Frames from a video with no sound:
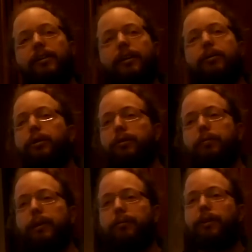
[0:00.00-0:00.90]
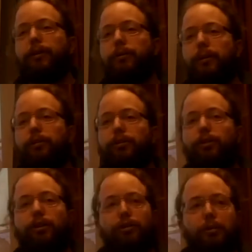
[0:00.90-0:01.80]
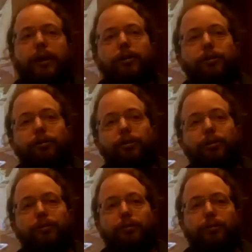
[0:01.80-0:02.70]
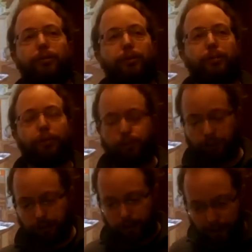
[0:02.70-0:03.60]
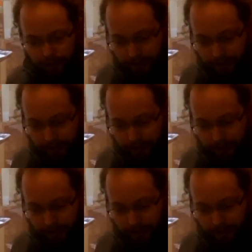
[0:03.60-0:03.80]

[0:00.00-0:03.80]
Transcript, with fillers: then they wouldn't be very well trusted as bakers for much longer,